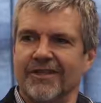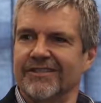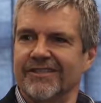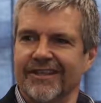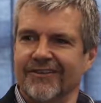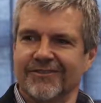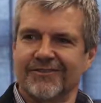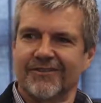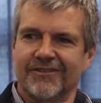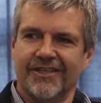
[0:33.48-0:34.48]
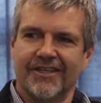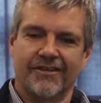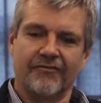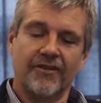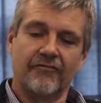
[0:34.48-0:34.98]
where it starts.
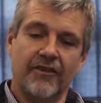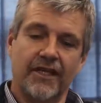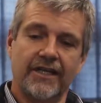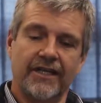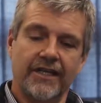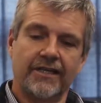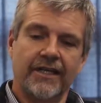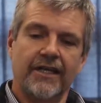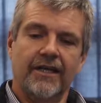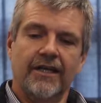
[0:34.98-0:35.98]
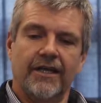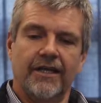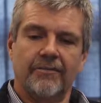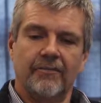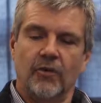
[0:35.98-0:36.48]
And I think if you get that
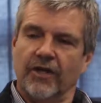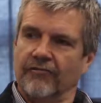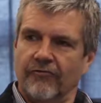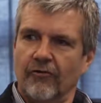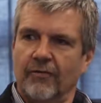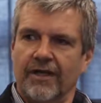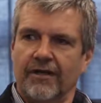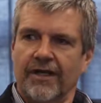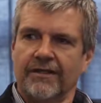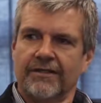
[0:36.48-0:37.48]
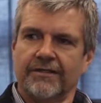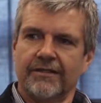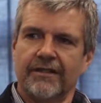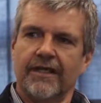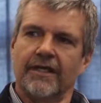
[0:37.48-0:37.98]
winning formula right,
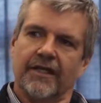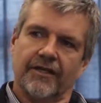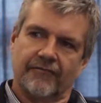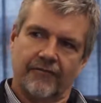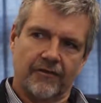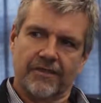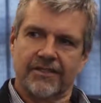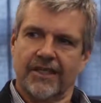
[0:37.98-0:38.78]
then it filters